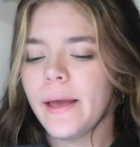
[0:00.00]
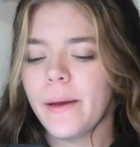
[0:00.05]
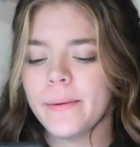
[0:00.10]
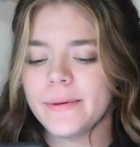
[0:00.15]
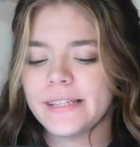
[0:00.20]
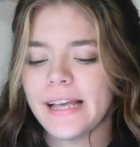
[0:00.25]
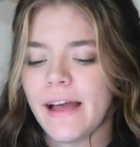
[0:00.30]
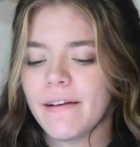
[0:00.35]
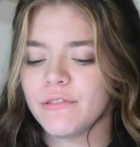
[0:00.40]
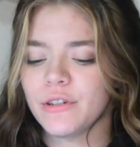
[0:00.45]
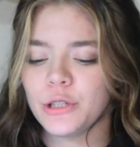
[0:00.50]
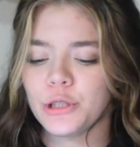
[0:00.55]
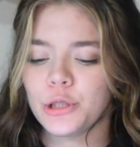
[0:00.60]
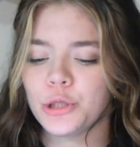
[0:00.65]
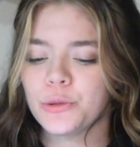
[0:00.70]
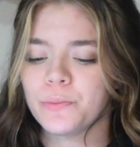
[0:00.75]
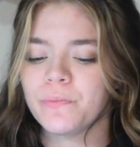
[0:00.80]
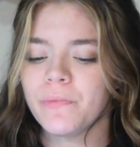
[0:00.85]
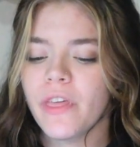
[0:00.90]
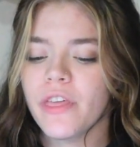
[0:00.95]
it was
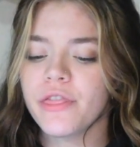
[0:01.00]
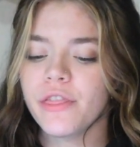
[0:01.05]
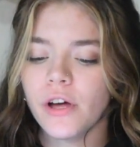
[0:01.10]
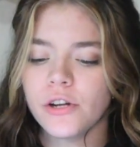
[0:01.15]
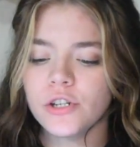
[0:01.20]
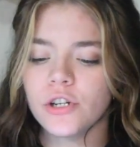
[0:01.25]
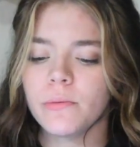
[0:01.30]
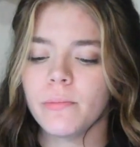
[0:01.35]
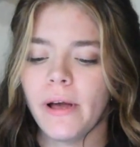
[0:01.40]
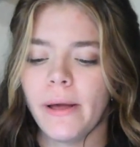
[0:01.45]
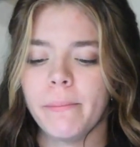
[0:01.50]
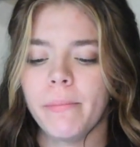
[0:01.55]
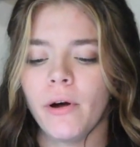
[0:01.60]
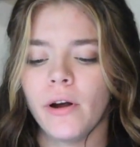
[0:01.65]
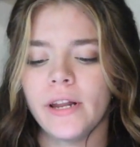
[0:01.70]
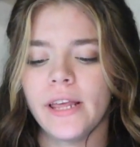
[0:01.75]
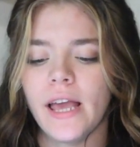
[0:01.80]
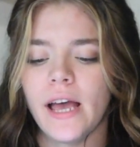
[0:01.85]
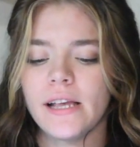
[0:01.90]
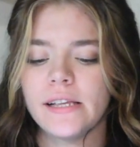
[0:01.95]
average. Thunder by
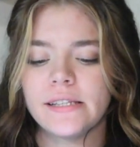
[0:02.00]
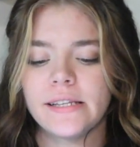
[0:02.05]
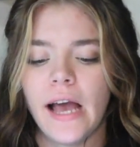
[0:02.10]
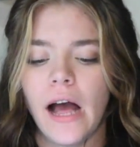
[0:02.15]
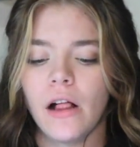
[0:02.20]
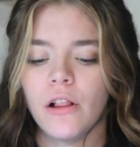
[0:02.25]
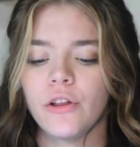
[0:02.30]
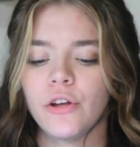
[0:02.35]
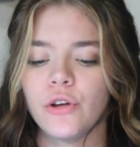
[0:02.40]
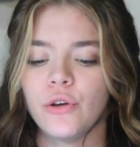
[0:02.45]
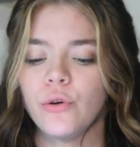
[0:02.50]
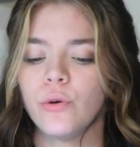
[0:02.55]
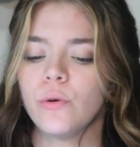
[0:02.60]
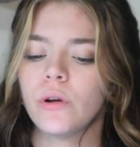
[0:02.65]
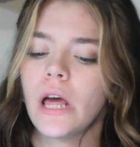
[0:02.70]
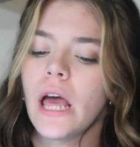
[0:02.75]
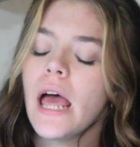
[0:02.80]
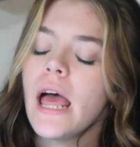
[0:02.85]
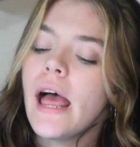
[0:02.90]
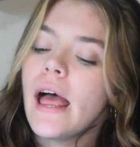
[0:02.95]
Bonnie S.
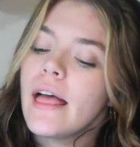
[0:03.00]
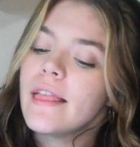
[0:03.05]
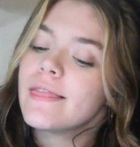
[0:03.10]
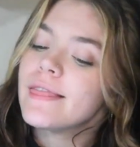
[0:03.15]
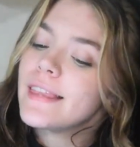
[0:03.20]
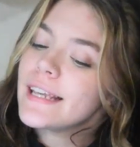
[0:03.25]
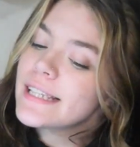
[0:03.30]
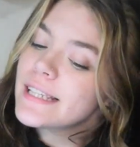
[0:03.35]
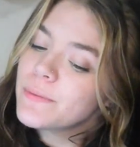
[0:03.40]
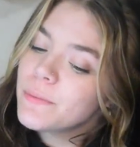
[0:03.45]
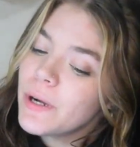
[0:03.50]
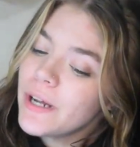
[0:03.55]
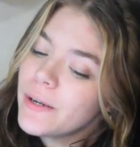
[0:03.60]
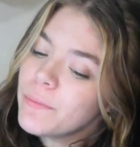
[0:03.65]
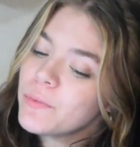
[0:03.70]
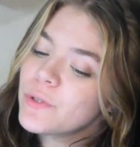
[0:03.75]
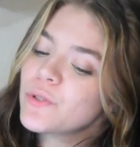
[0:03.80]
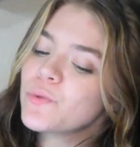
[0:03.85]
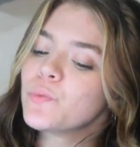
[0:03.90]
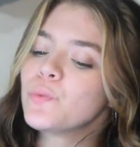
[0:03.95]
Calhoun. This
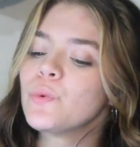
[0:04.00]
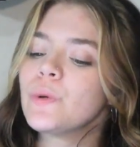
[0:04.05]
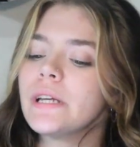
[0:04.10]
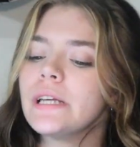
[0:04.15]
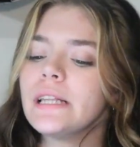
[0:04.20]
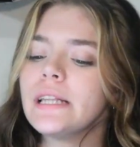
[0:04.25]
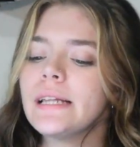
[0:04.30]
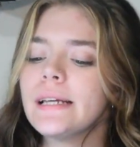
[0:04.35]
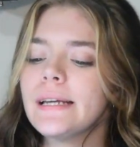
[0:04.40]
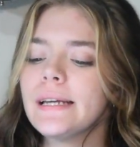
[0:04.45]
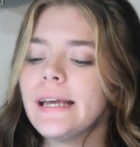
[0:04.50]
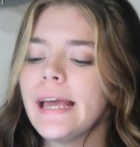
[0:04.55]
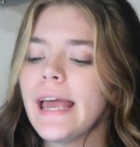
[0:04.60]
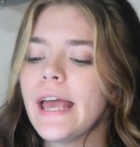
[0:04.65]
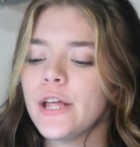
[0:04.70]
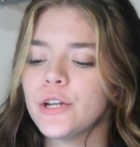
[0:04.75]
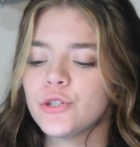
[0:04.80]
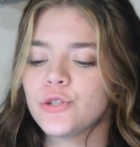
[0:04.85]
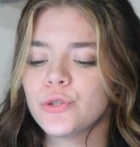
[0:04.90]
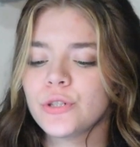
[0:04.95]
one was really
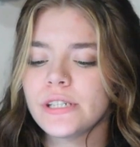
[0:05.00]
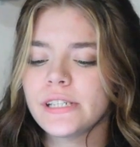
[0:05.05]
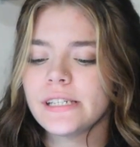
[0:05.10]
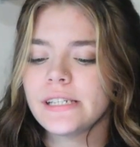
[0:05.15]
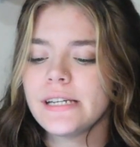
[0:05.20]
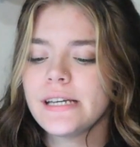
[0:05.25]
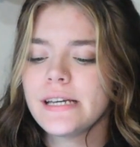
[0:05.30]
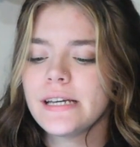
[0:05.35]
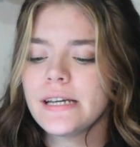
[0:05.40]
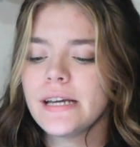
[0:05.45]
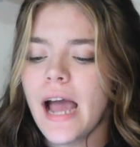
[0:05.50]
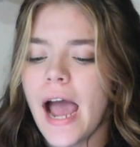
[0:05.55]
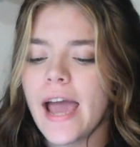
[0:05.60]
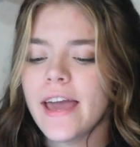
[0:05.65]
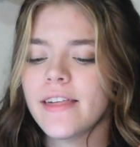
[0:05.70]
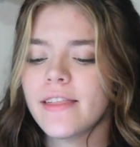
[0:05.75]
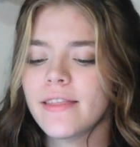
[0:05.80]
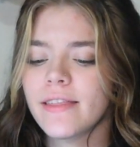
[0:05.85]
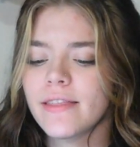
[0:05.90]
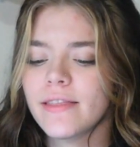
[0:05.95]
interesting.
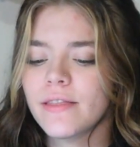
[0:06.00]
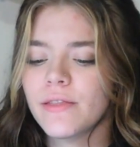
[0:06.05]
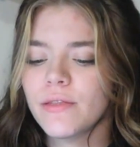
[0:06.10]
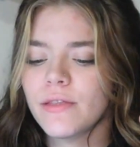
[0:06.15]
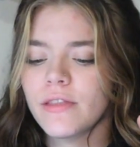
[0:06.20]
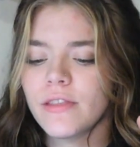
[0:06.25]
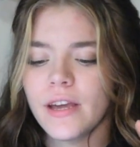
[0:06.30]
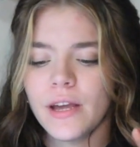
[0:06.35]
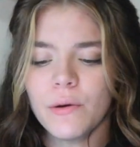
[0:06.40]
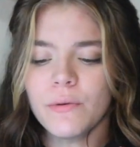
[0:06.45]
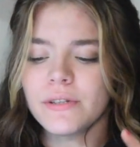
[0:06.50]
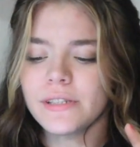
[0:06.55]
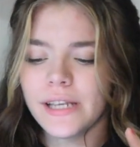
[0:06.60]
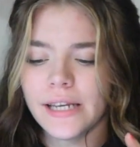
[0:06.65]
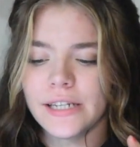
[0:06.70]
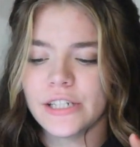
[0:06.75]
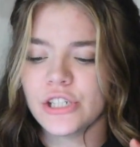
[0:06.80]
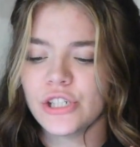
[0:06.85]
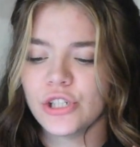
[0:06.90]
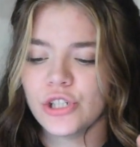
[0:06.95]
I think it was
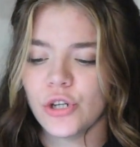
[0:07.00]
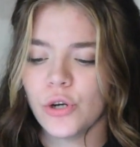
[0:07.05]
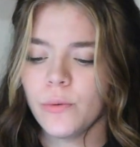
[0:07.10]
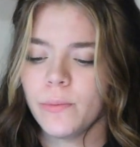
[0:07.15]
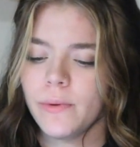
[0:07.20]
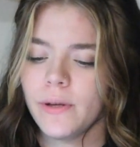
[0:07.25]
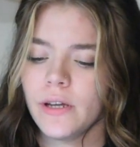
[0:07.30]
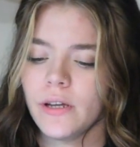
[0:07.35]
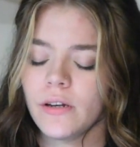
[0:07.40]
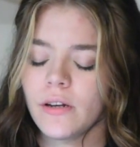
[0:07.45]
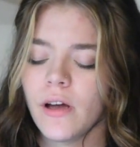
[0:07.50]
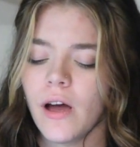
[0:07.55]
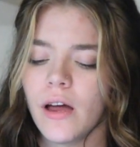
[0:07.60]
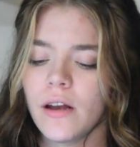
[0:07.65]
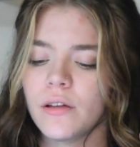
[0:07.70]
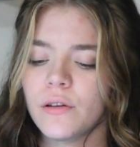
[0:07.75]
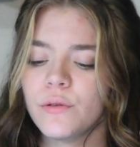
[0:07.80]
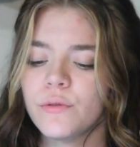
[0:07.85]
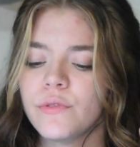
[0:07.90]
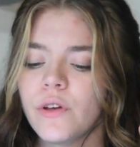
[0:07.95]
like dystopian
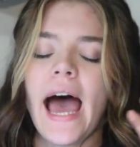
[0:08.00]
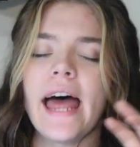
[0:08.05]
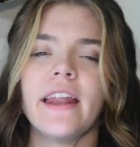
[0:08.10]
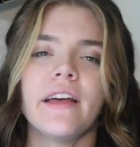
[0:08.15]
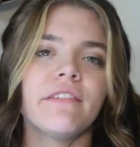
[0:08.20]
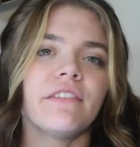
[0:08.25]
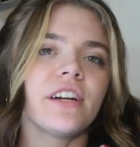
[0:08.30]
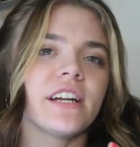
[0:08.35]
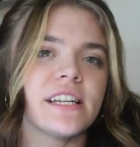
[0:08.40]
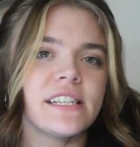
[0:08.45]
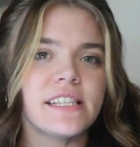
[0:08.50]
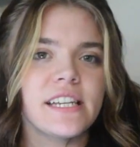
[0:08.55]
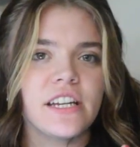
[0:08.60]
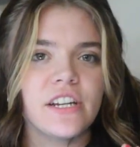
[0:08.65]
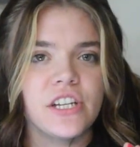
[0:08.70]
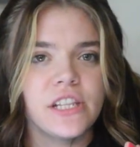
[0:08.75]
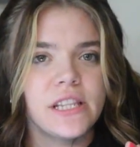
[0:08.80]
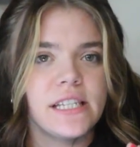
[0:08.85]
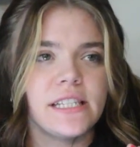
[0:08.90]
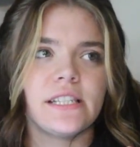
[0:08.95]
kind of. I never
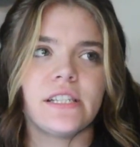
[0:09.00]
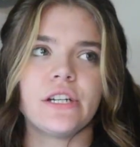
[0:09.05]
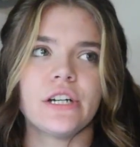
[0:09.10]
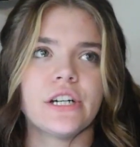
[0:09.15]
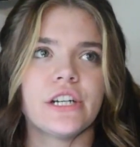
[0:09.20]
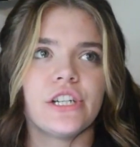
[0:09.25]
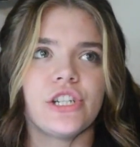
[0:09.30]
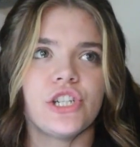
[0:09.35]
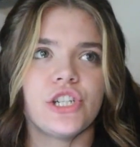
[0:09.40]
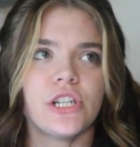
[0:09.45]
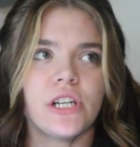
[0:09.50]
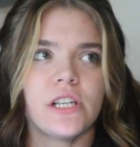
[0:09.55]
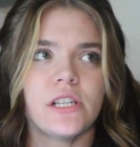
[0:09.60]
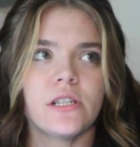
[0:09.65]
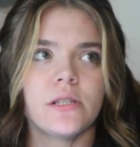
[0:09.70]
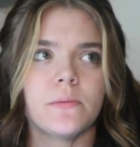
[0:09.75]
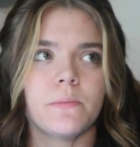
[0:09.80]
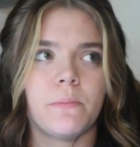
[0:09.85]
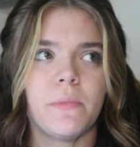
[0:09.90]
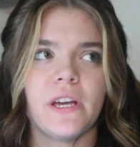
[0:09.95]
continued the series
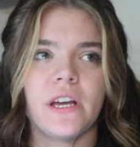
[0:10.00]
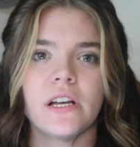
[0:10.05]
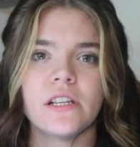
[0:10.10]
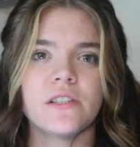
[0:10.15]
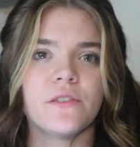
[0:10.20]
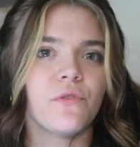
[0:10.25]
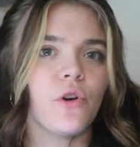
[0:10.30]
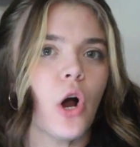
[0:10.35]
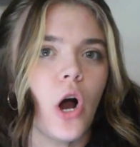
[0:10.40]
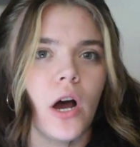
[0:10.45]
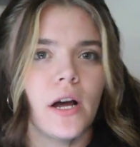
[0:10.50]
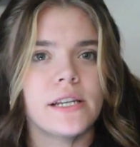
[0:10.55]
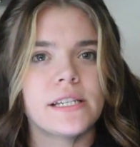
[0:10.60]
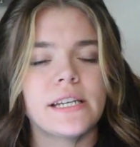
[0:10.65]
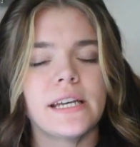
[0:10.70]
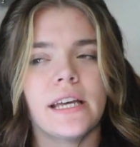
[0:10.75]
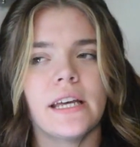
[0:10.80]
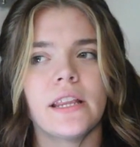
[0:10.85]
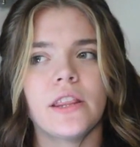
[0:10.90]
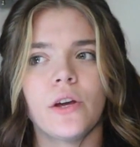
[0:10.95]
just because of
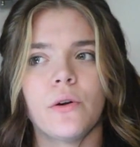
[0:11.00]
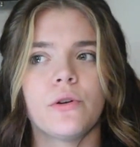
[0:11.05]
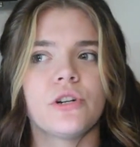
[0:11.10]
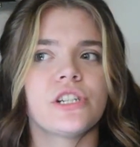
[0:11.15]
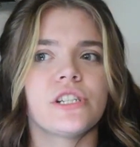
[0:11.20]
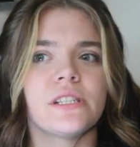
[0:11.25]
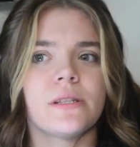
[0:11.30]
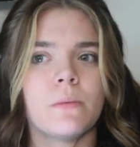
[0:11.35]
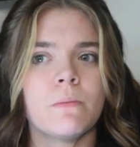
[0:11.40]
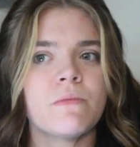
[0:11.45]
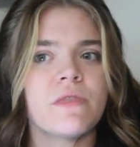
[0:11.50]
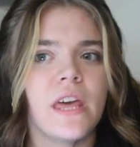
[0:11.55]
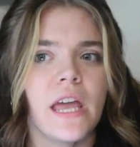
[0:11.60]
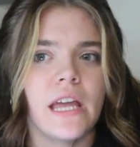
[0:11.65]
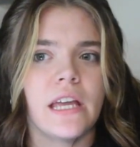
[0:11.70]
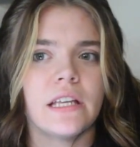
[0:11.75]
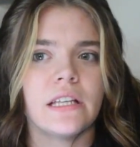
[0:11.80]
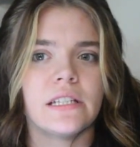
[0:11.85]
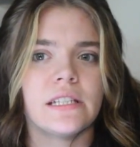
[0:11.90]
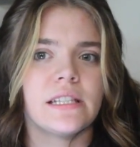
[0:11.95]
content. There were just some
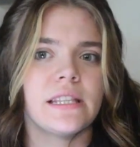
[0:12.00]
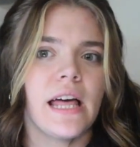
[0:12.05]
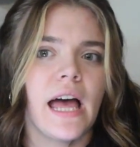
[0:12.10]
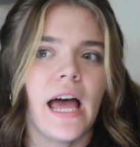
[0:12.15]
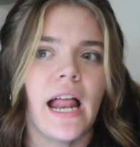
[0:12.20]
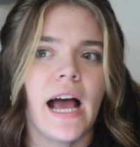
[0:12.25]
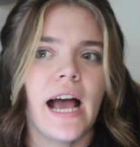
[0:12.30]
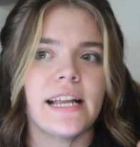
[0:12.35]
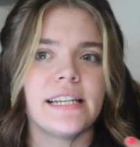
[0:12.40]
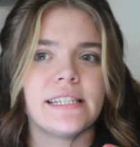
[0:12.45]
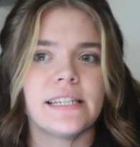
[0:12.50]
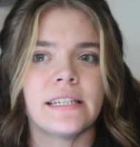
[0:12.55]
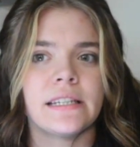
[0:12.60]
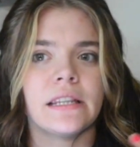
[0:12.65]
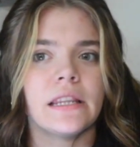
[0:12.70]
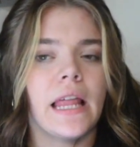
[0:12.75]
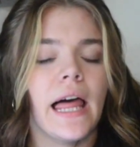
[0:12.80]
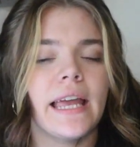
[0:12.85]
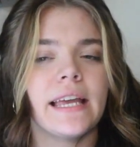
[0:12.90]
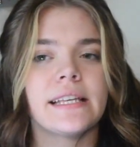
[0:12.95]
things that I
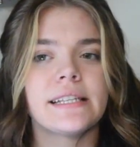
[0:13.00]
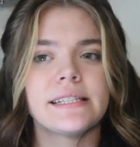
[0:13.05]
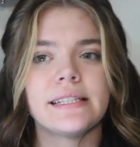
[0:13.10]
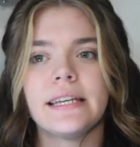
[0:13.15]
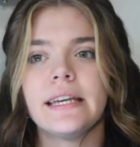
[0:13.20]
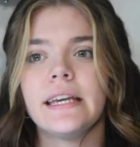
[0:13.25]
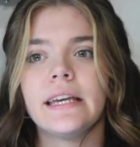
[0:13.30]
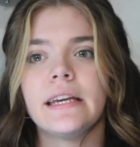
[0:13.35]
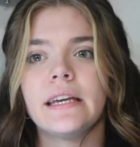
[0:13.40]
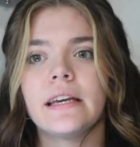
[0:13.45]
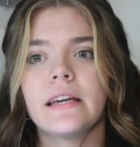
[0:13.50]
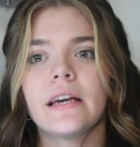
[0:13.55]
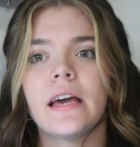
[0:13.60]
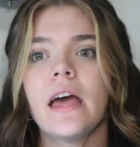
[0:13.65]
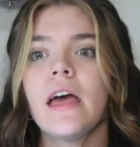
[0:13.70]
didn't like seeing